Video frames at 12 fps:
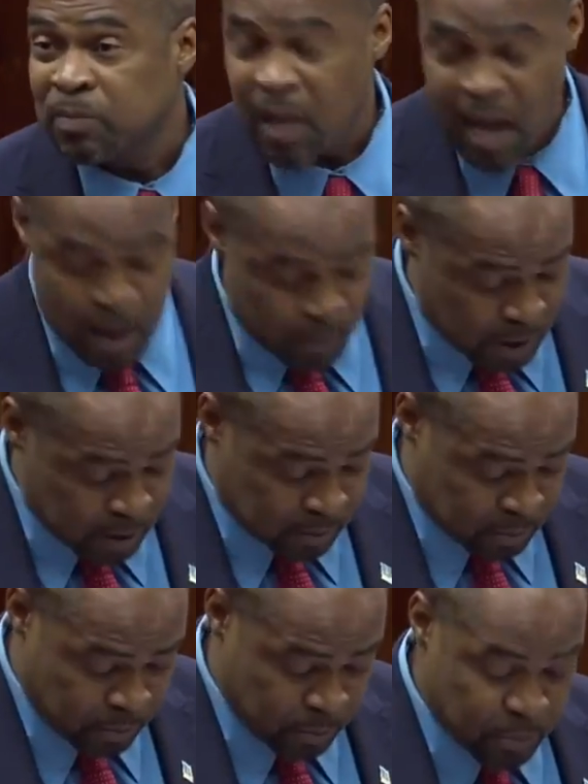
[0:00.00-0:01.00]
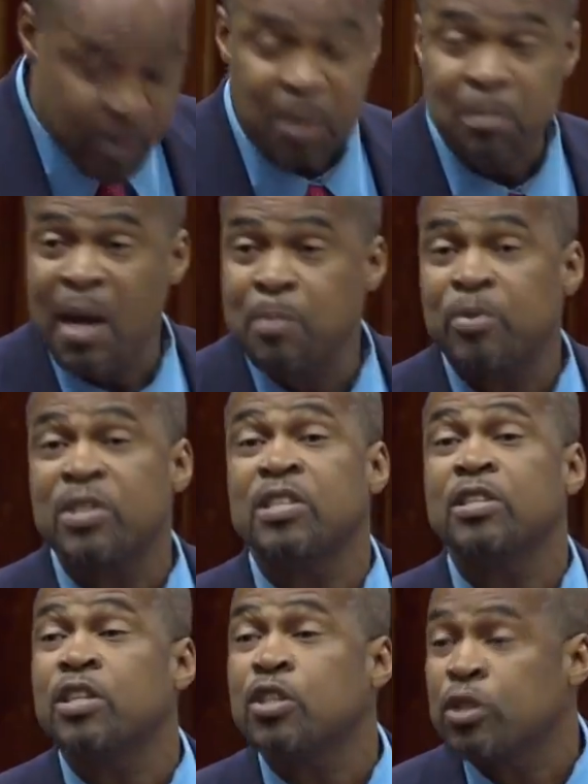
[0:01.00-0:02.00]
I will bring my
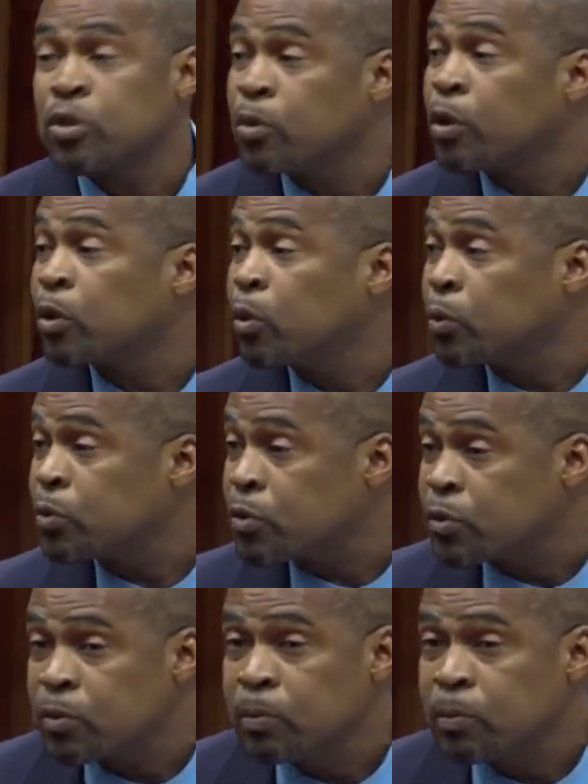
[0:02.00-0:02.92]
presentation to a close.